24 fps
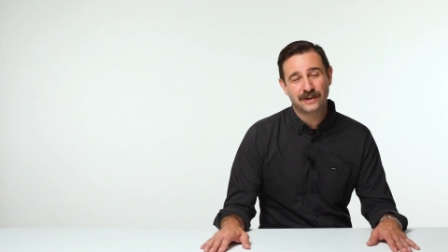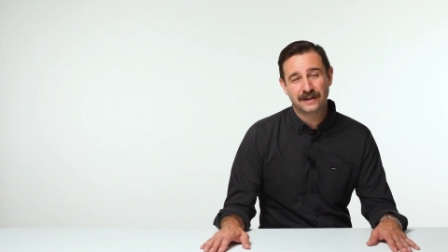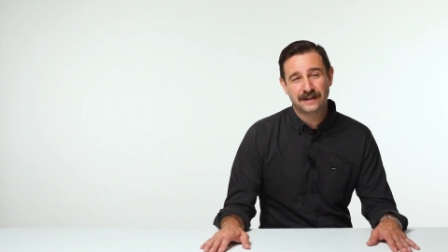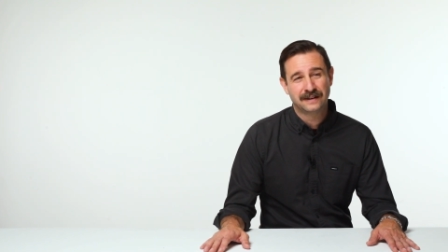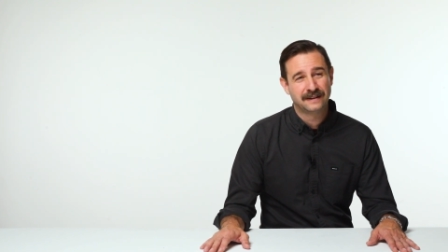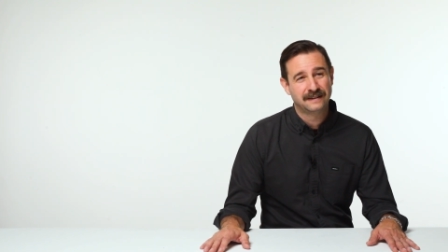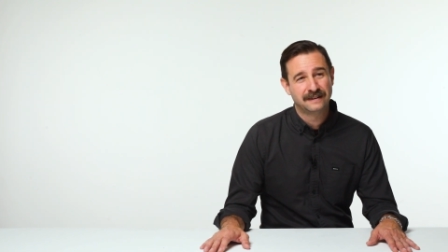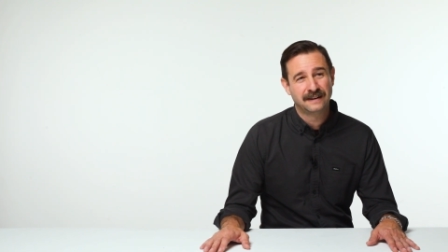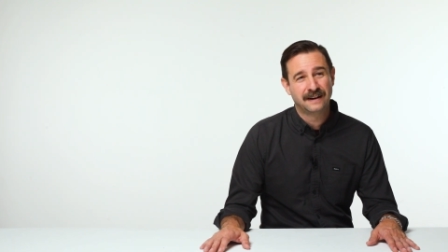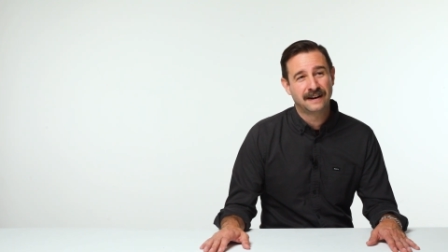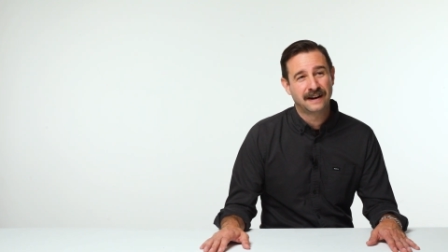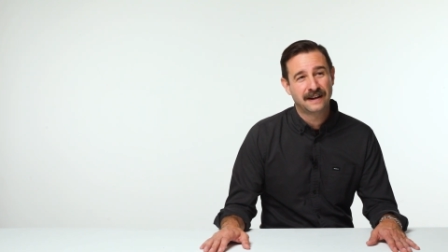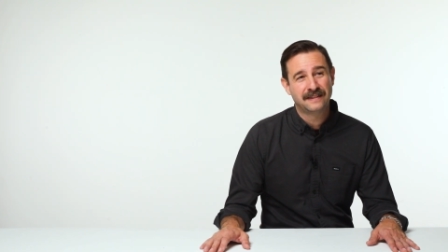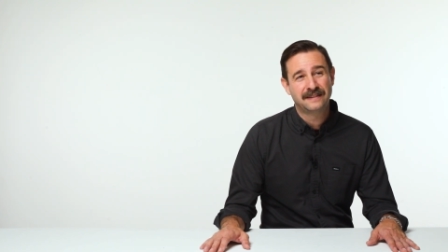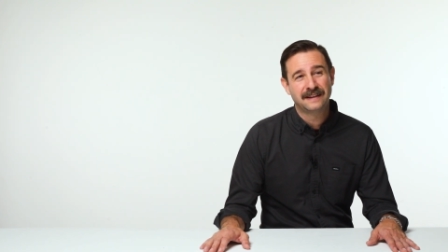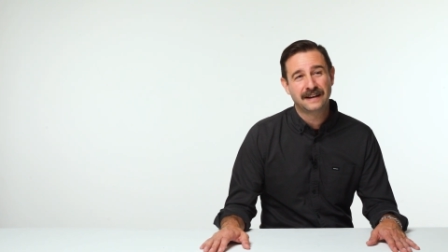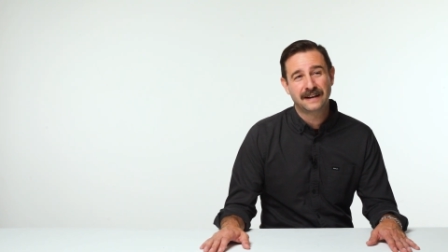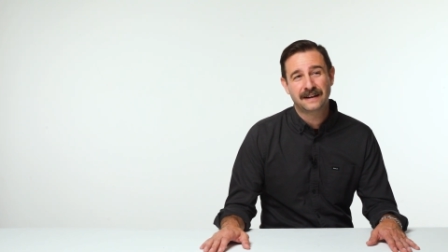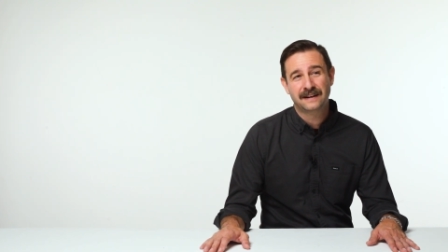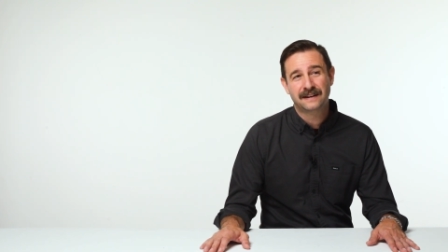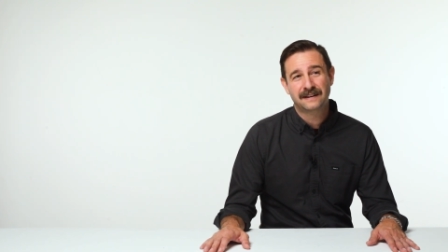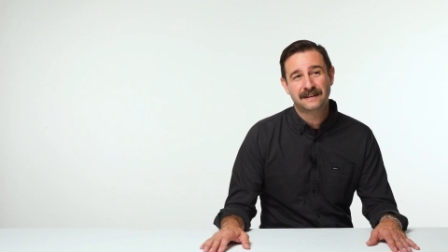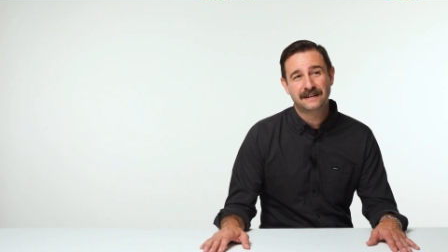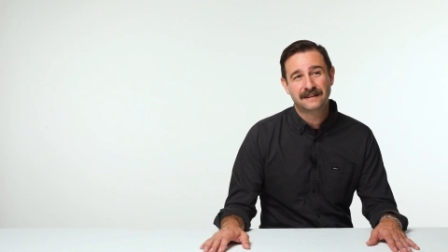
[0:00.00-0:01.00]
And I
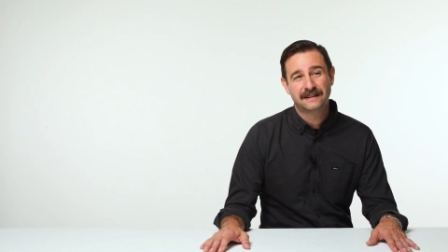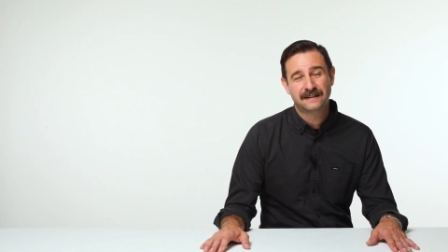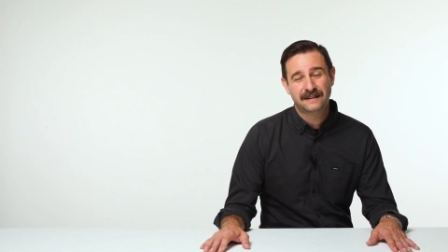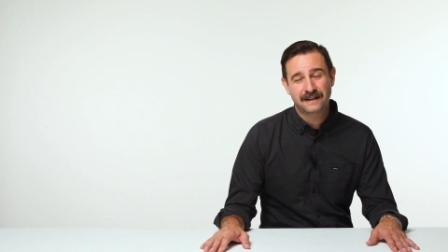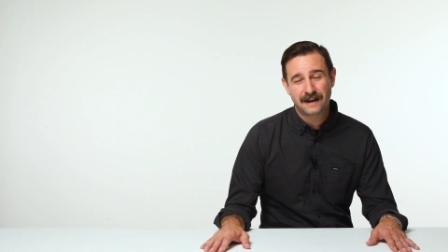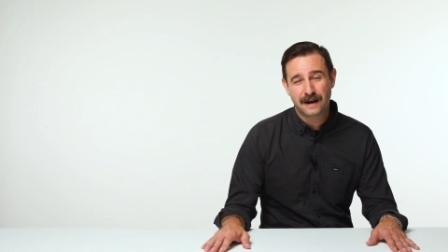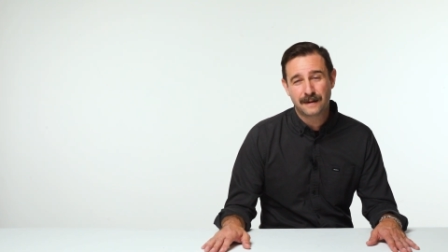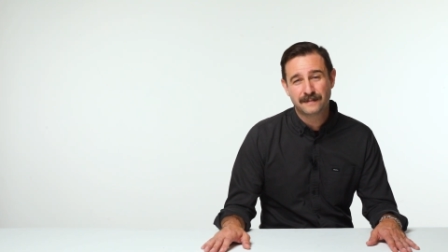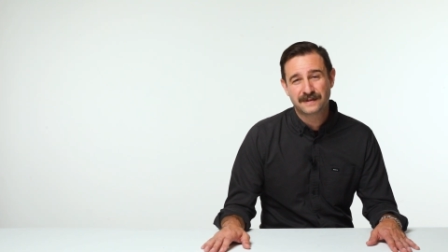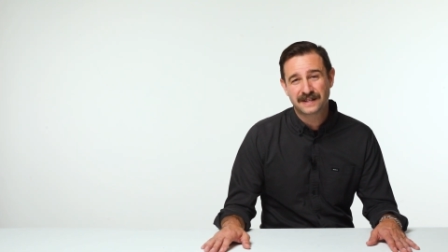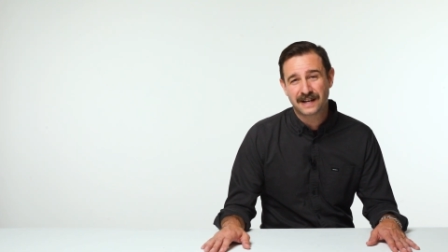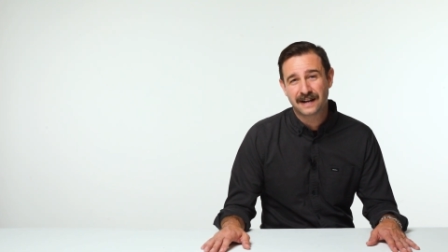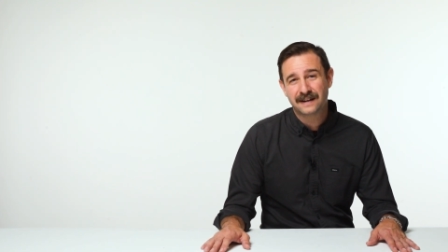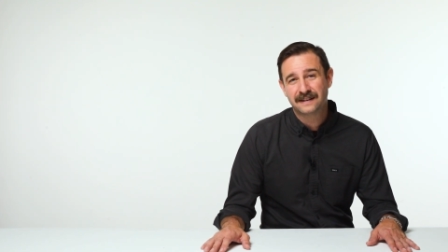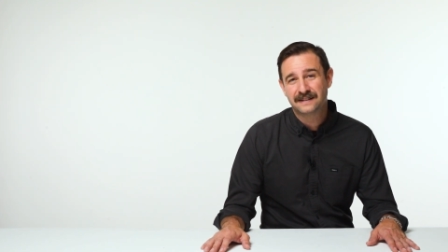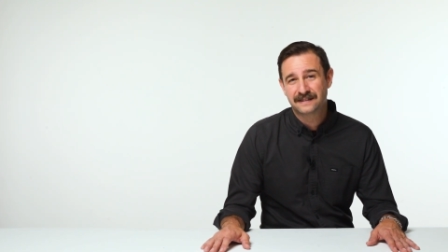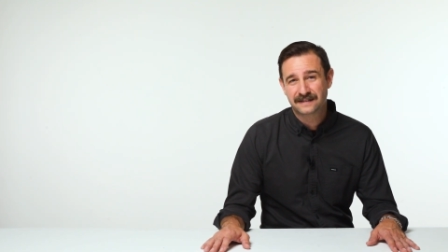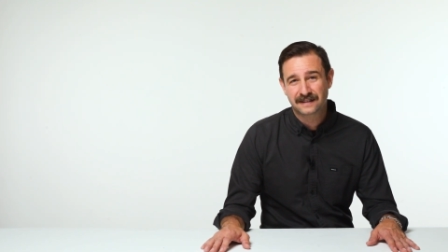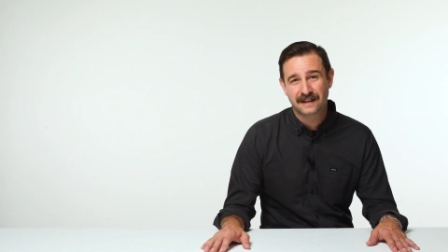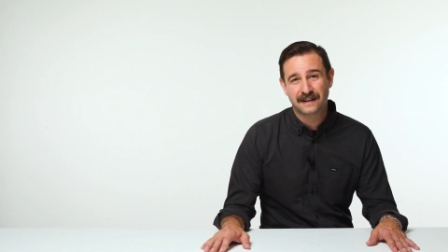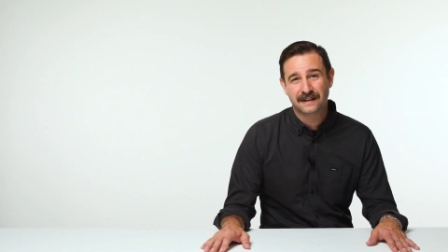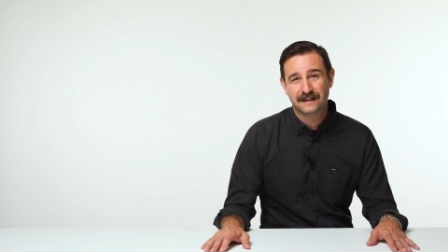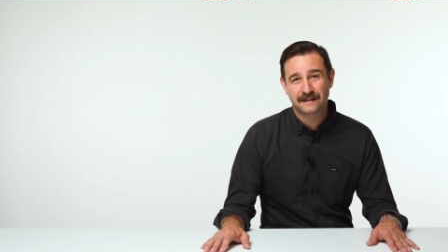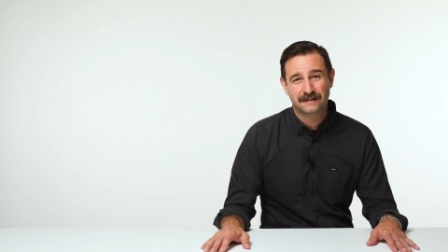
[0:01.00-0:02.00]
think Khamzat is
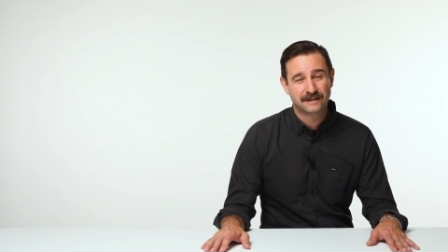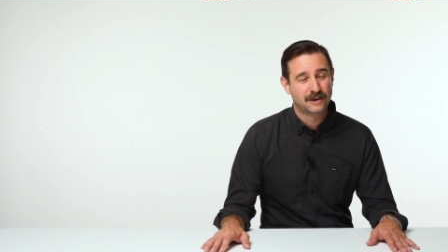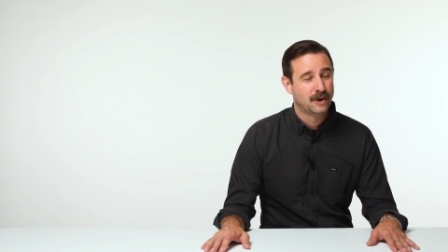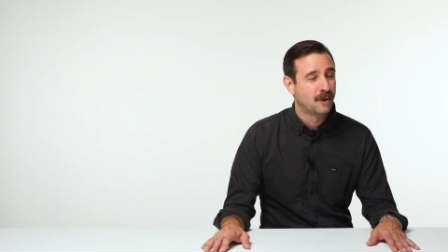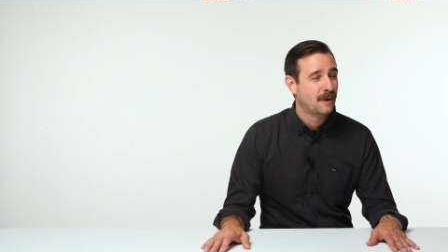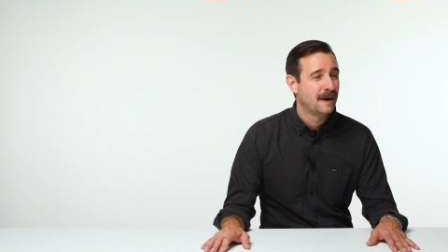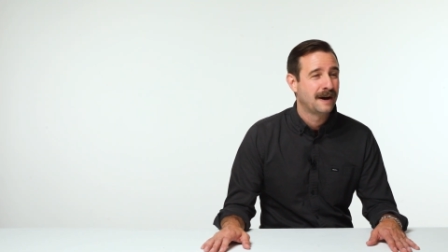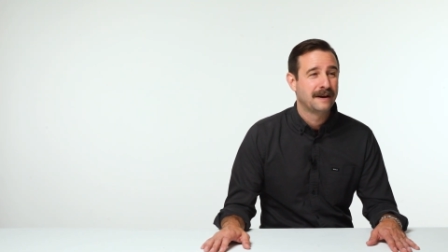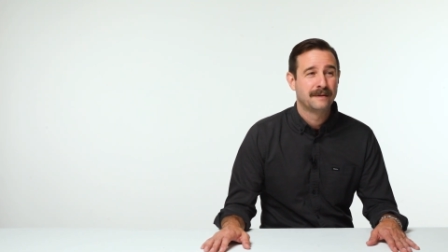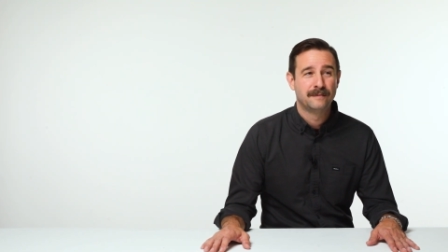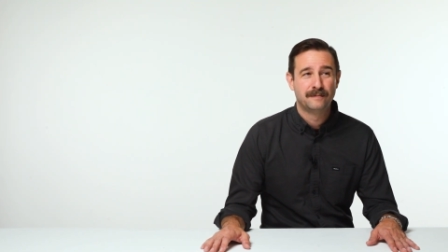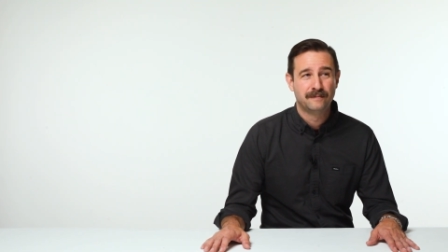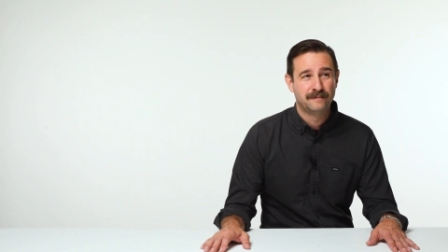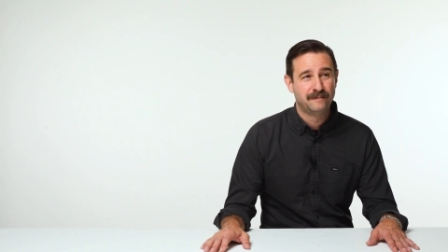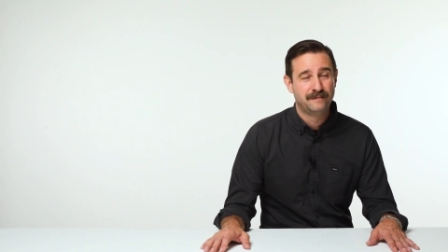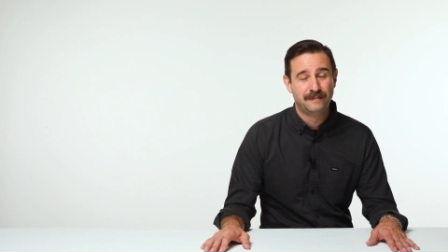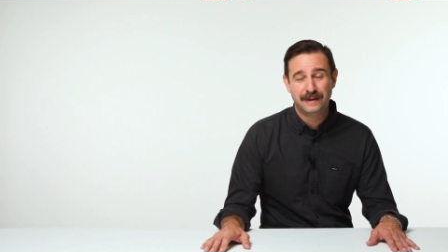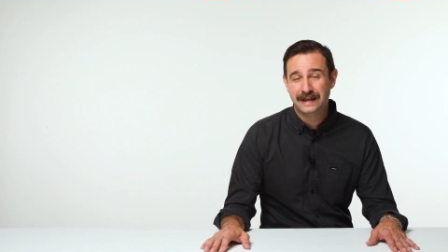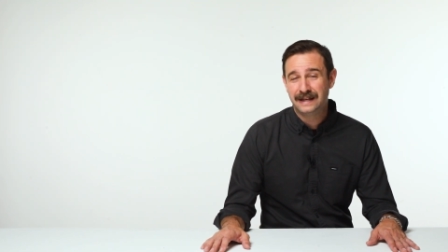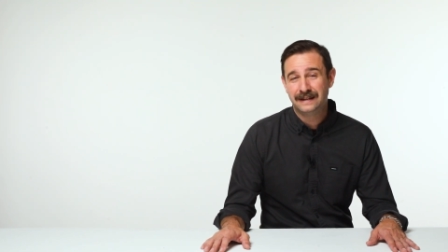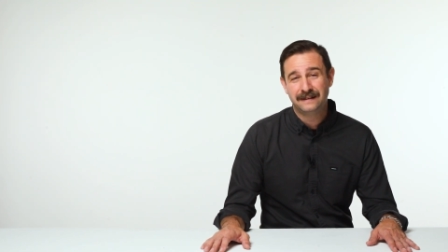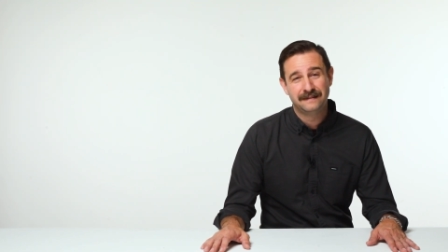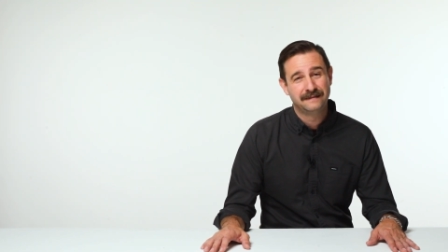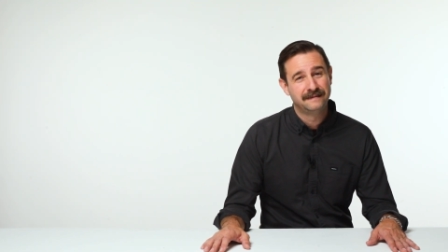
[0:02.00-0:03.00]
going to go out and
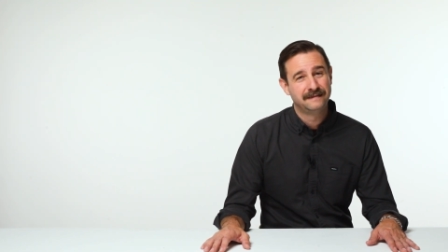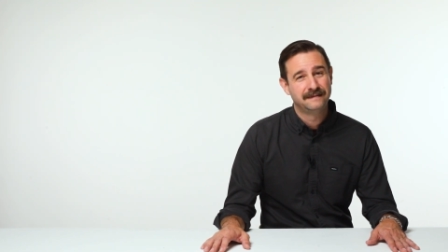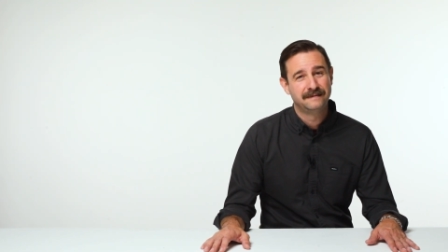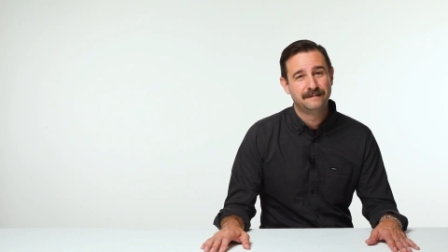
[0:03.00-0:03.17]
beat